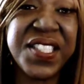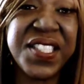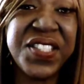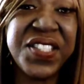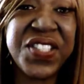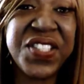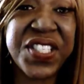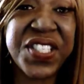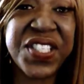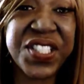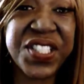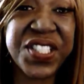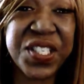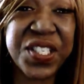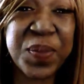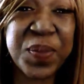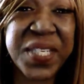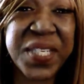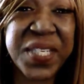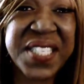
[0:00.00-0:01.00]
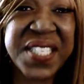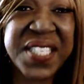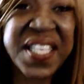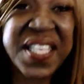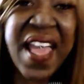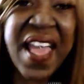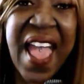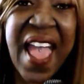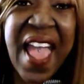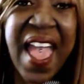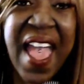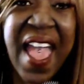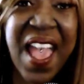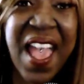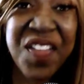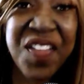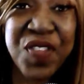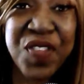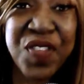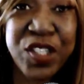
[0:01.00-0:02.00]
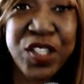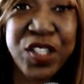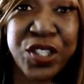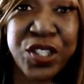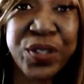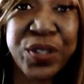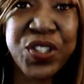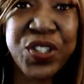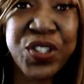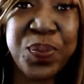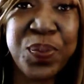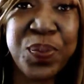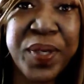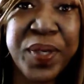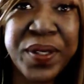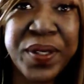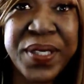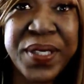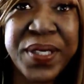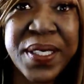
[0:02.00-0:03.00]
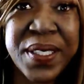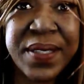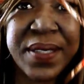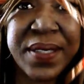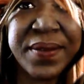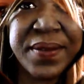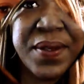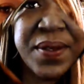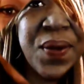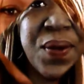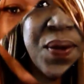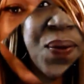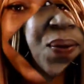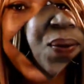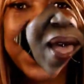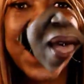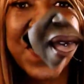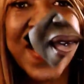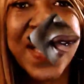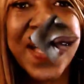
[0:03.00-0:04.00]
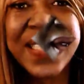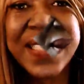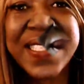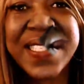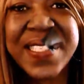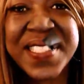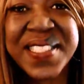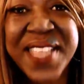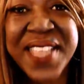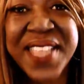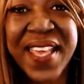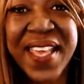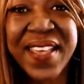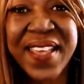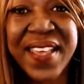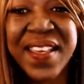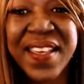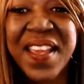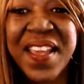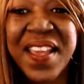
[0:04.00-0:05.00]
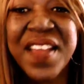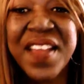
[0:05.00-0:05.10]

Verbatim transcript: incident took place, at the church building. Reports wow. go on to say